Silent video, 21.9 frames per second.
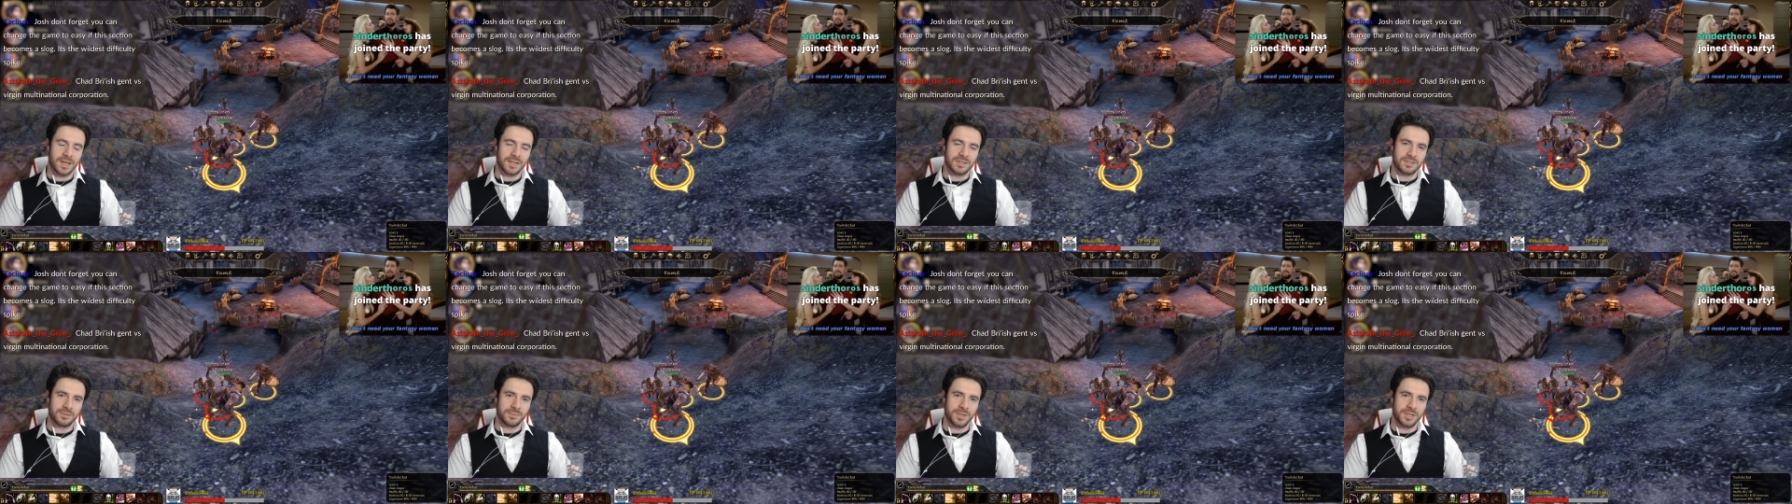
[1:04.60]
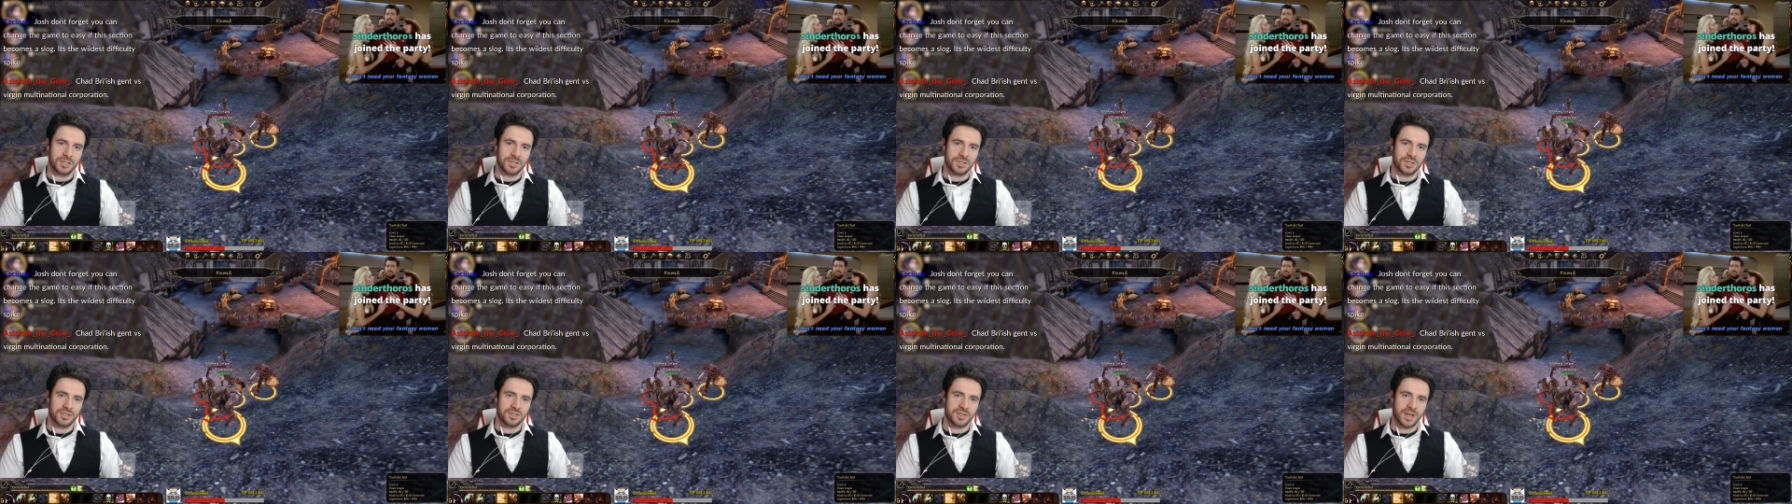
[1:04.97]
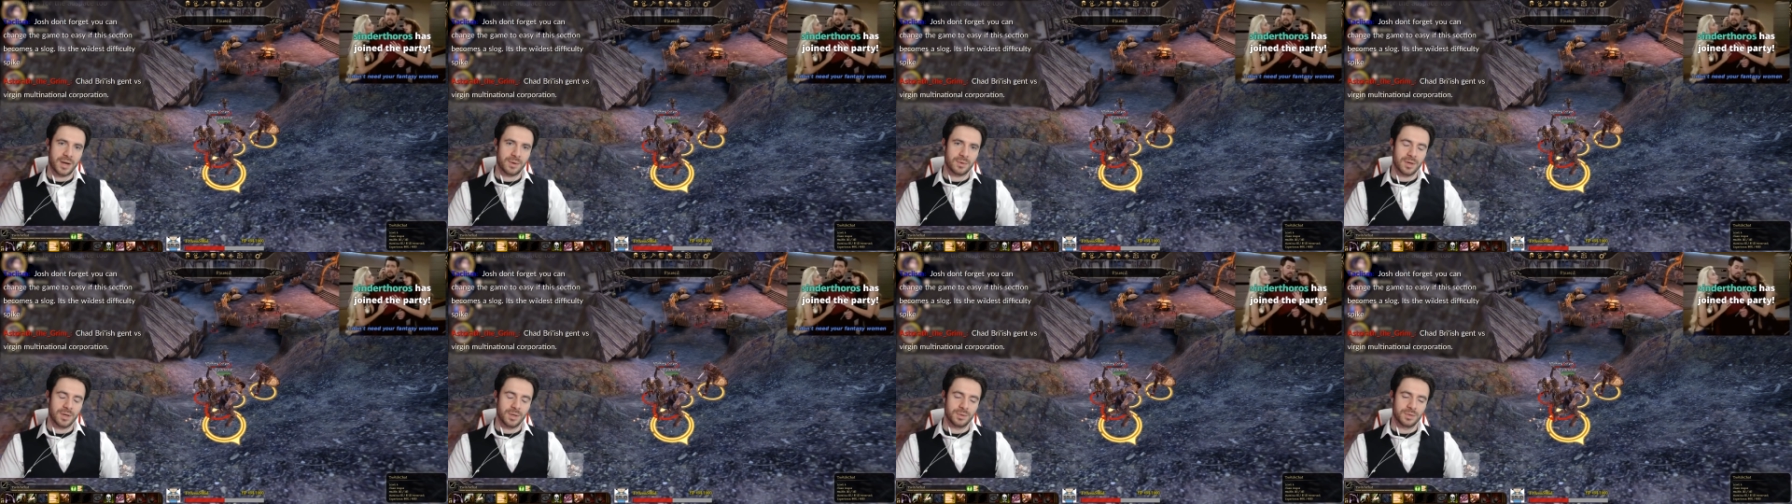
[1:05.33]
Do you mean she's
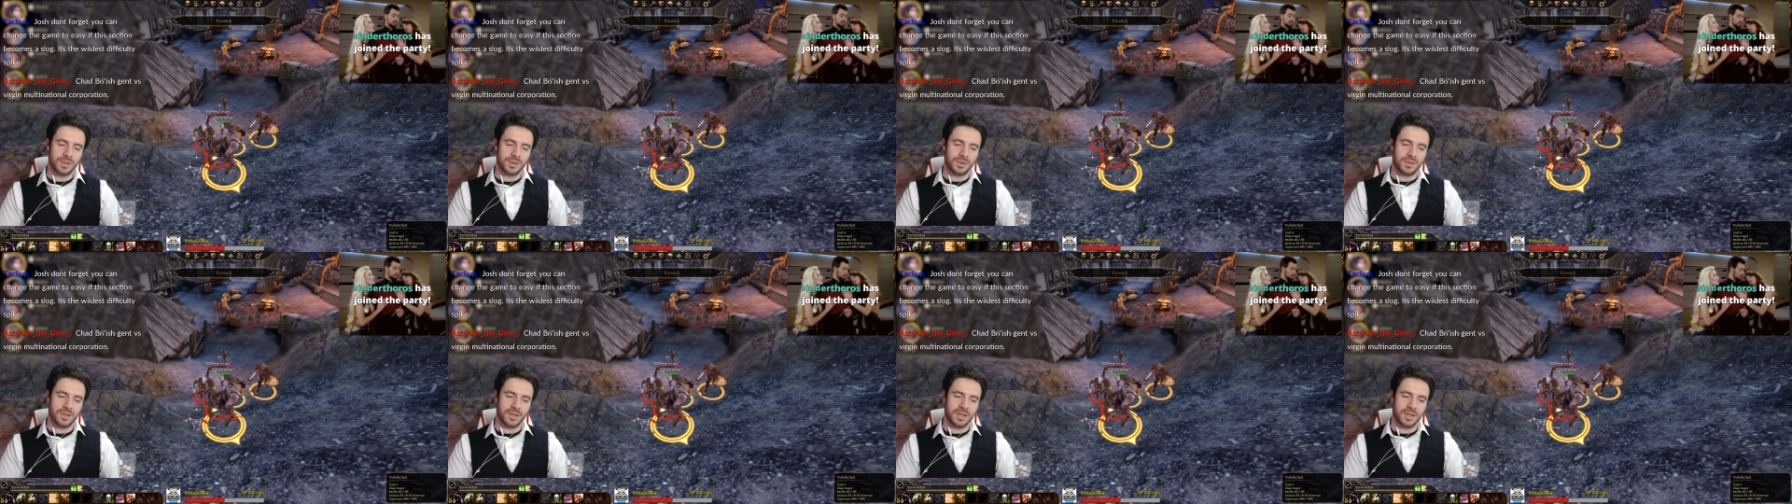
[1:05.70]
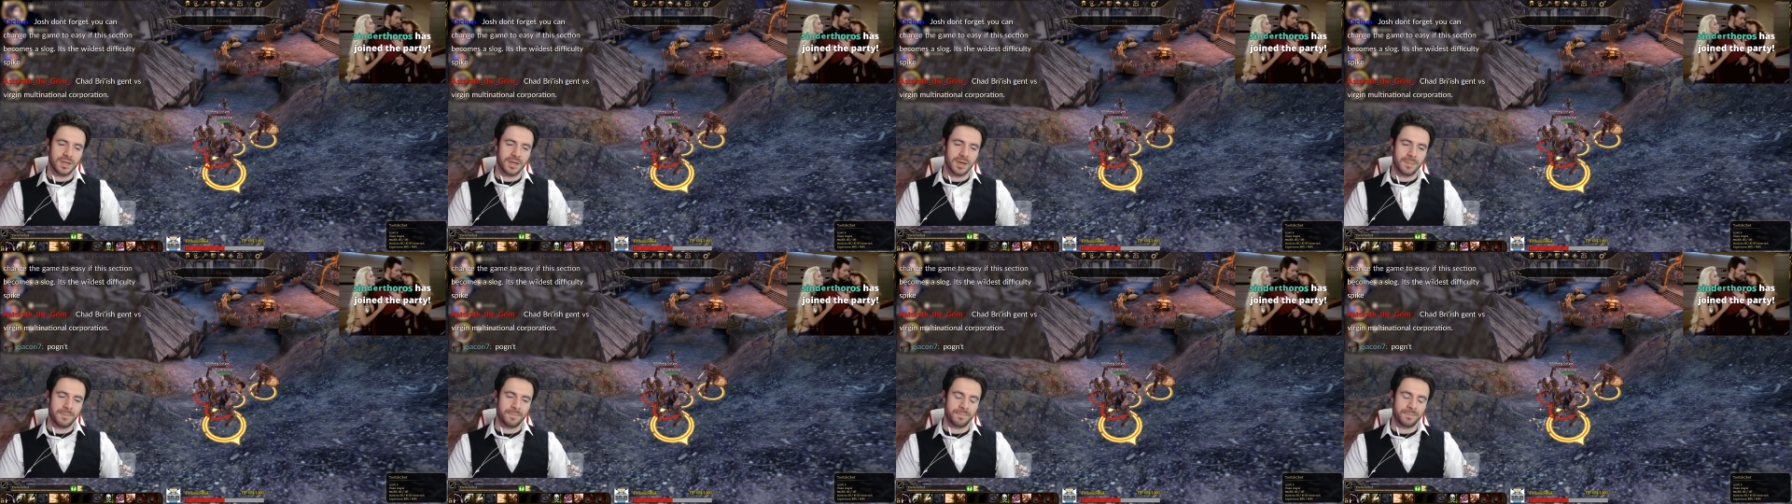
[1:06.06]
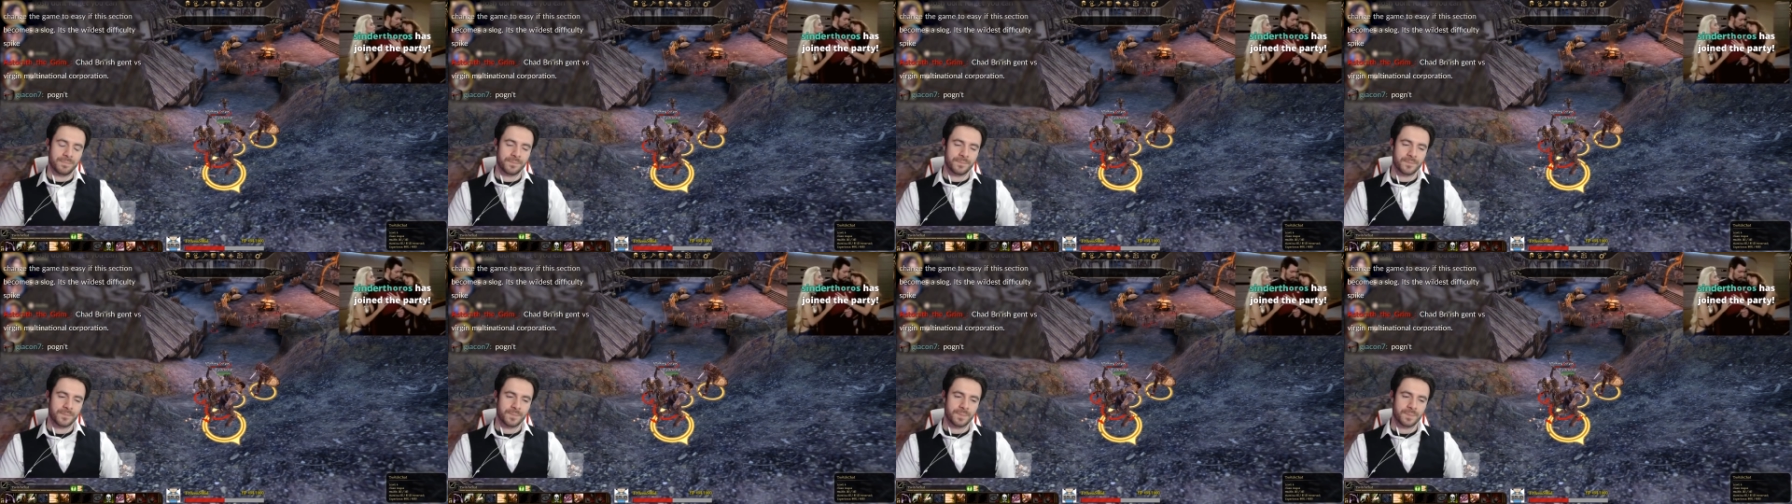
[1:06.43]
downloaded the um,